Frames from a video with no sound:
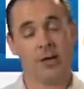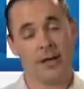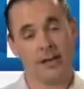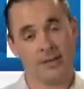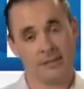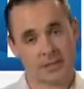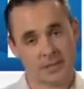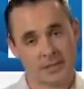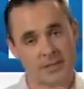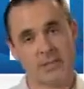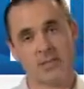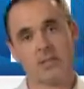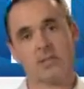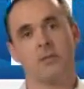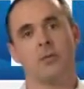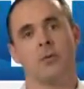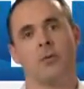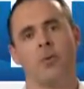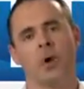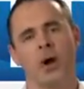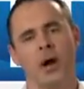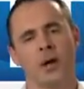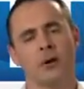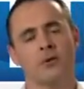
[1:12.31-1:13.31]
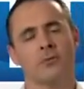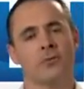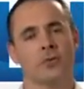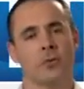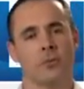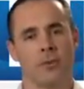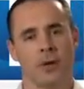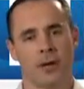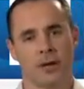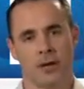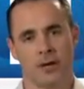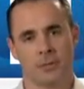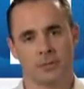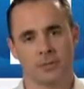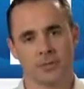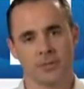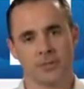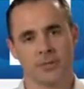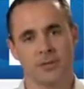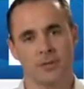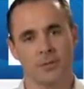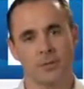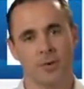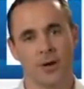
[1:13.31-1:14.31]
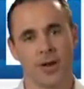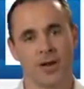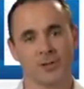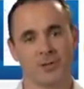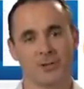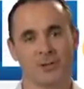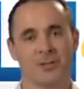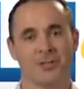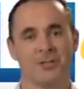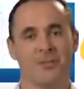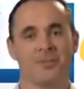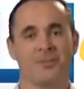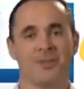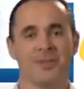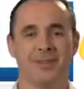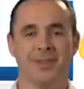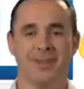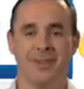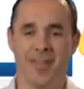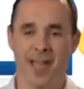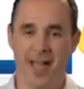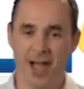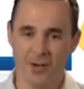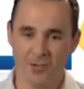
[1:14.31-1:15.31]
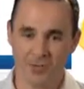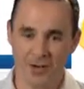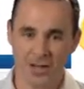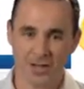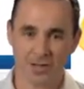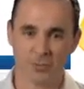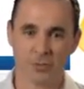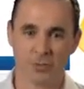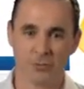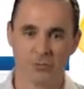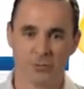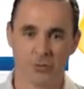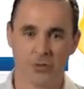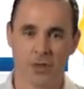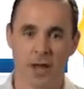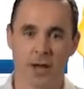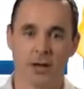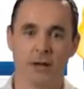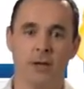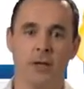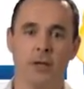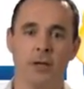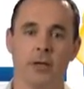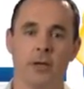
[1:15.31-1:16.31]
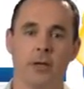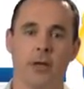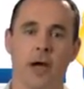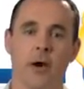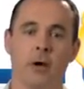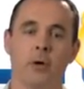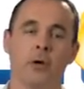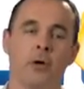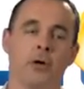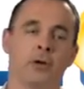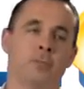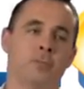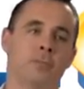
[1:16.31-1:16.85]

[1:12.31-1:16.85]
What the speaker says: and see what kind of domain names would actually be available for that. Now,